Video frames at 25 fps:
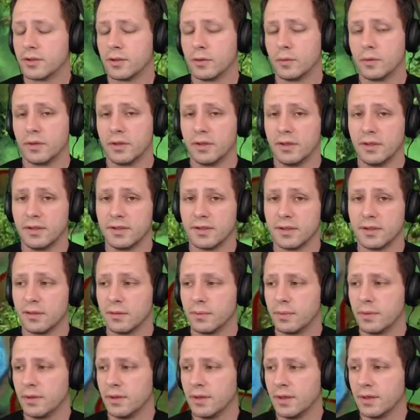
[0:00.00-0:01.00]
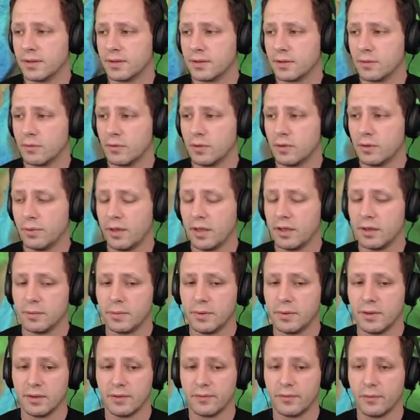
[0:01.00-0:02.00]
Not sure what it is on the
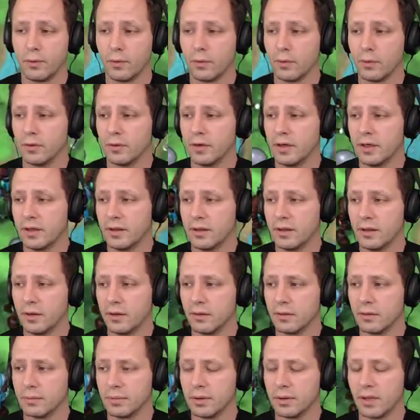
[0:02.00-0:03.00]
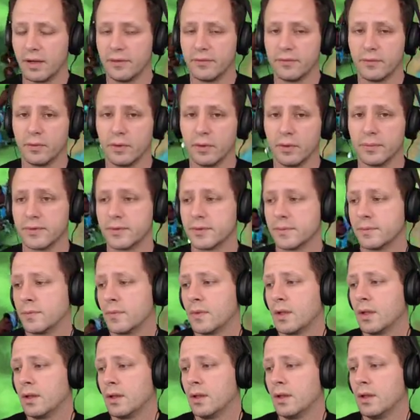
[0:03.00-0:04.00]
PS3, PS4, or any of the other platforms.
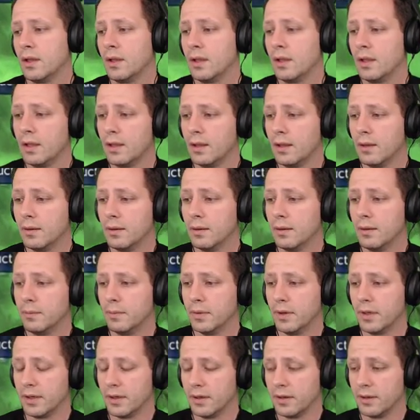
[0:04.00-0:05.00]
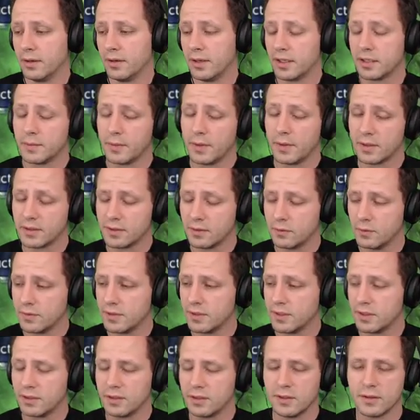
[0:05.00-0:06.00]
But on Xbox
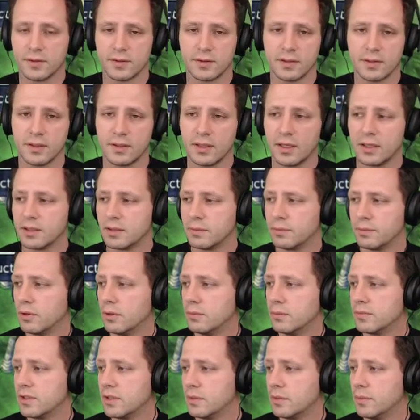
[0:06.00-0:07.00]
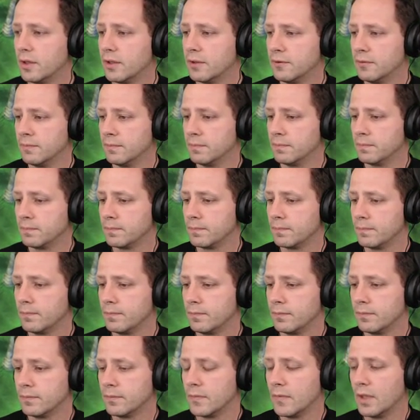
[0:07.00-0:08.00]
360, just hit that diplomacy button,
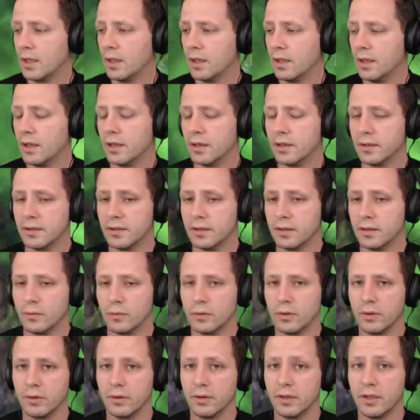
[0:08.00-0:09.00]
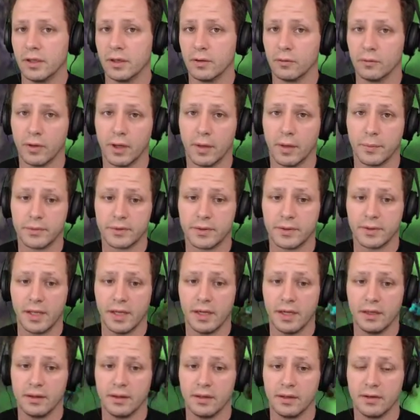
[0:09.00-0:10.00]
and it will
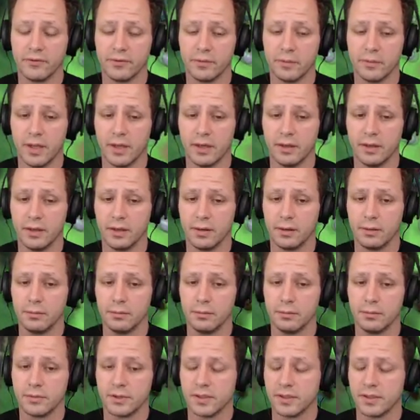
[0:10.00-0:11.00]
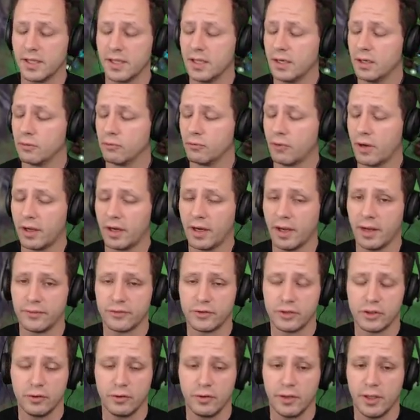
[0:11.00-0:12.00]
interrupt anything from ending. Just hit it right
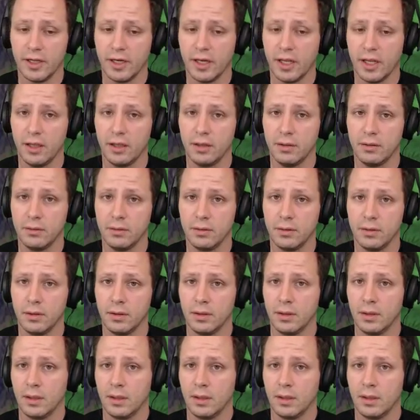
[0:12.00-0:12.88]
after you hit A,